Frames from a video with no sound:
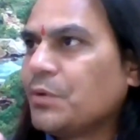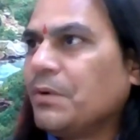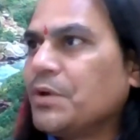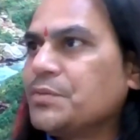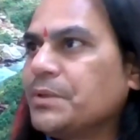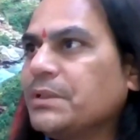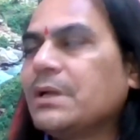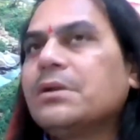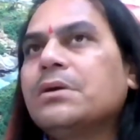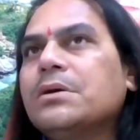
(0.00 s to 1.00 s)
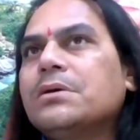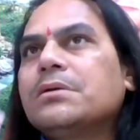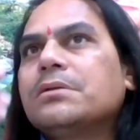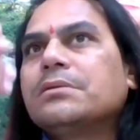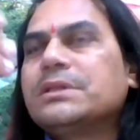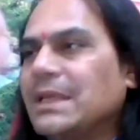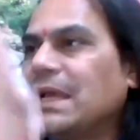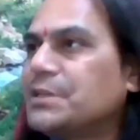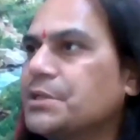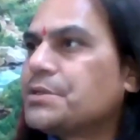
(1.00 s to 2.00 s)
is one philosophy, that this
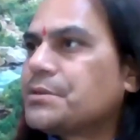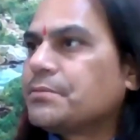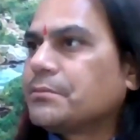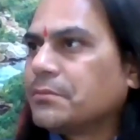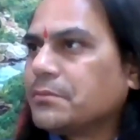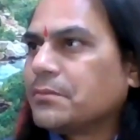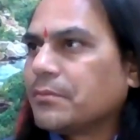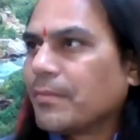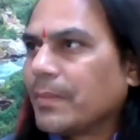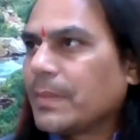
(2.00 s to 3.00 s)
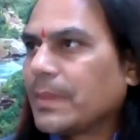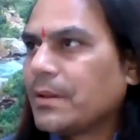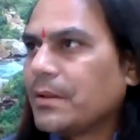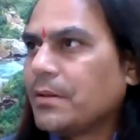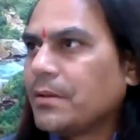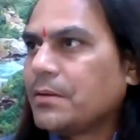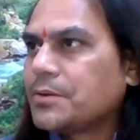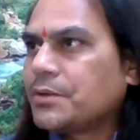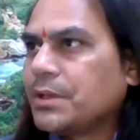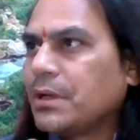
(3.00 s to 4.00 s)
exists.
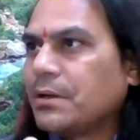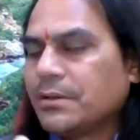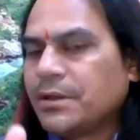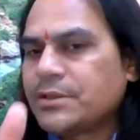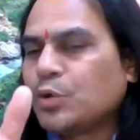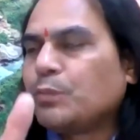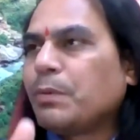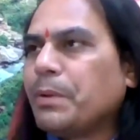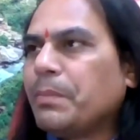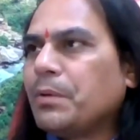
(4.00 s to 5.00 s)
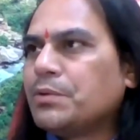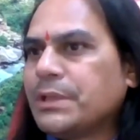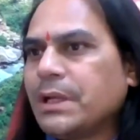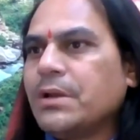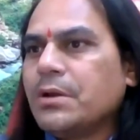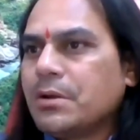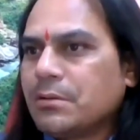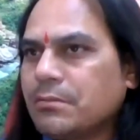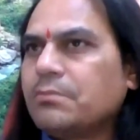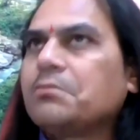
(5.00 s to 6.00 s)
So there is a group of people who say
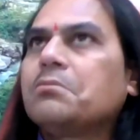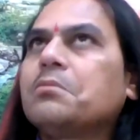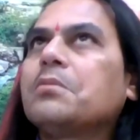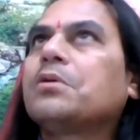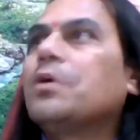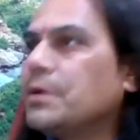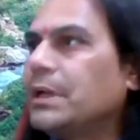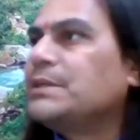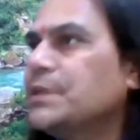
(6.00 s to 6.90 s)
God